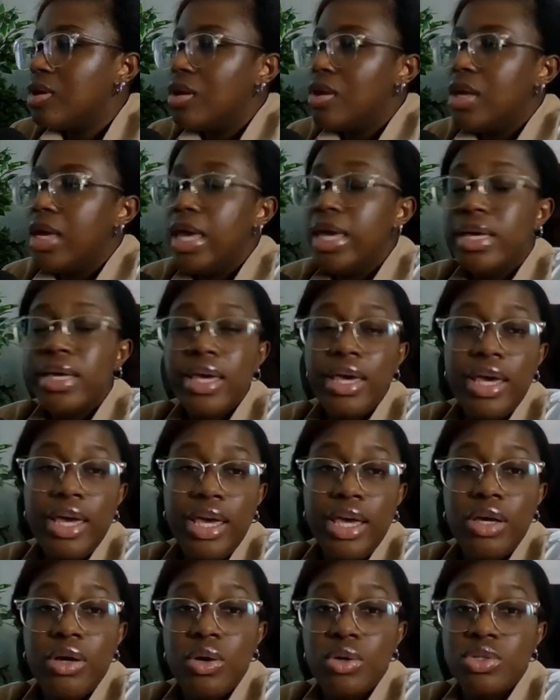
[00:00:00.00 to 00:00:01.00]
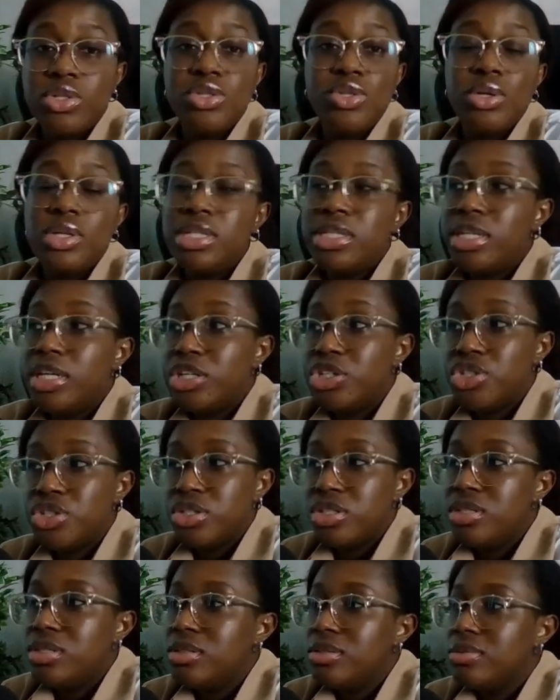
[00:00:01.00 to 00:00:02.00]
aka
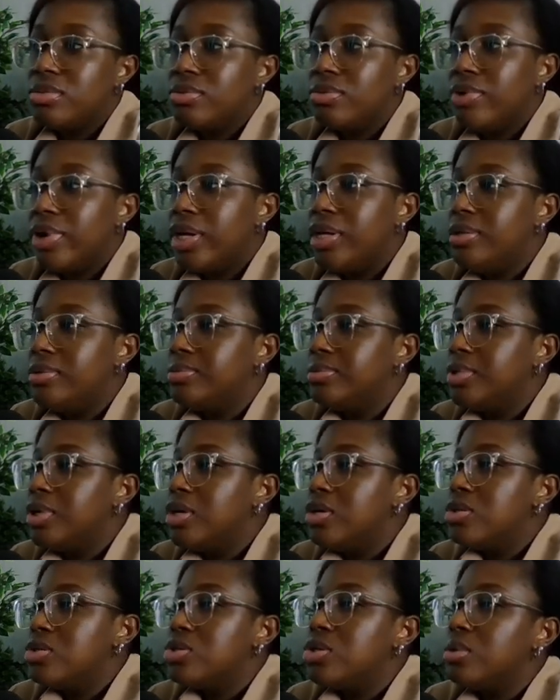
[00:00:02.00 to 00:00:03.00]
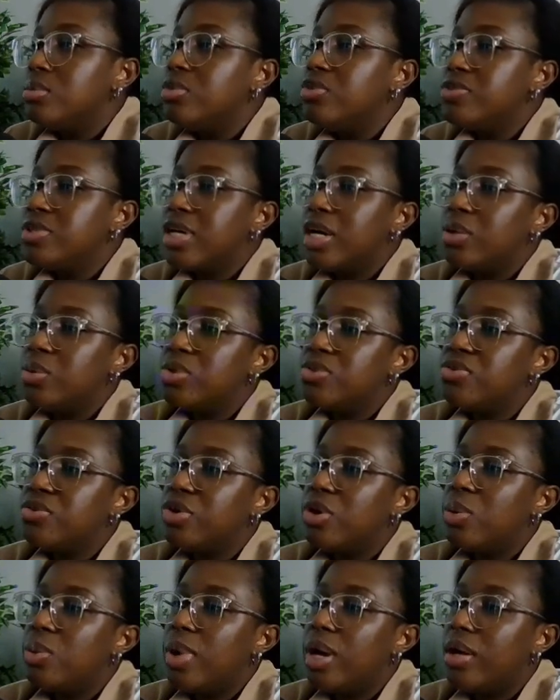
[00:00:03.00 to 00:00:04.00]
consolidation, right? So it moved sideways
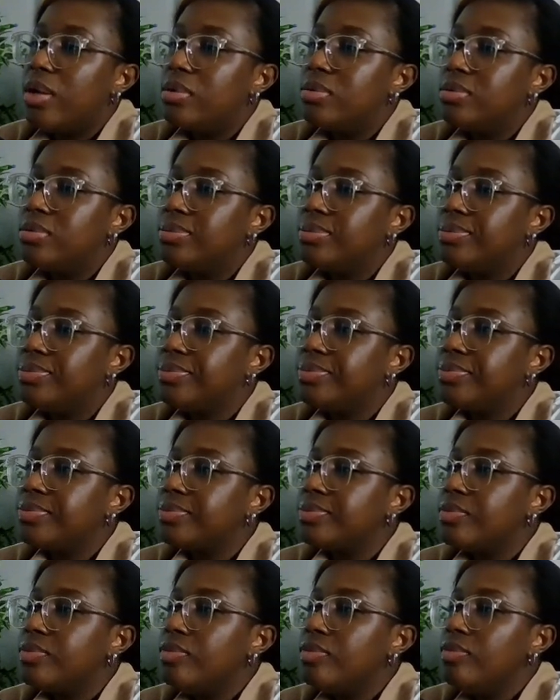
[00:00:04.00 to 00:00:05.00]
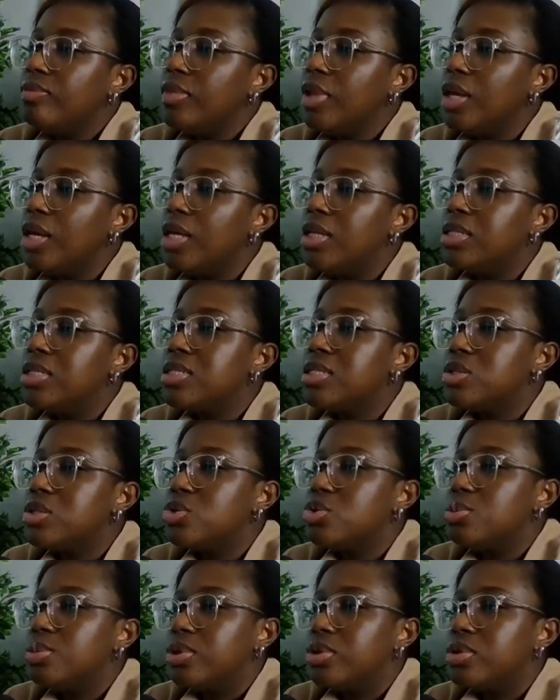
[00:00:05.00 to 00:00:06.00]
for a while in this
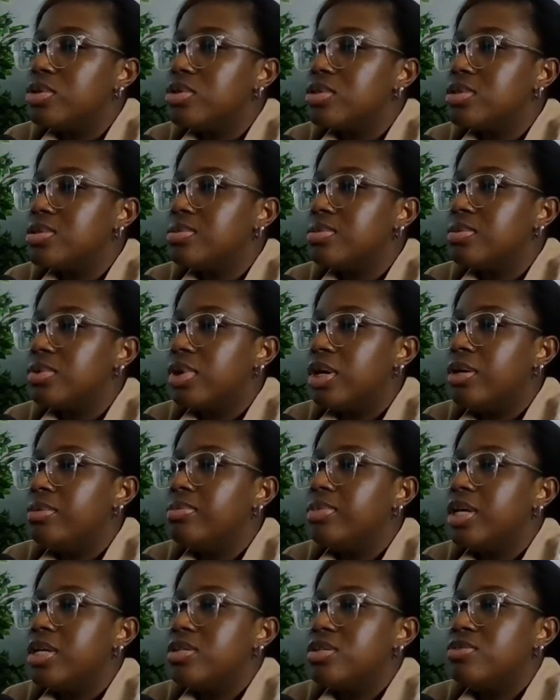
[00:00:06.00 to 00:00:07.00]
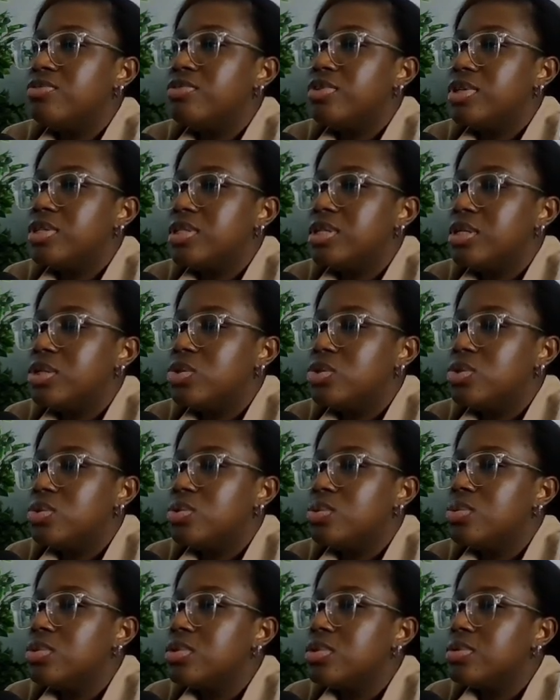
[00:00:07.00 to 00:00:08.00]
little box. Okay, that's the first thing to
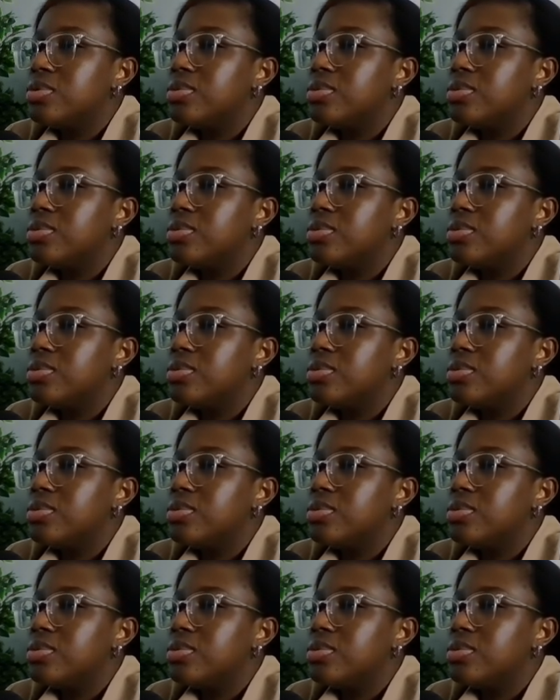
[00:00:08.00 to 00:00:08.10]
note.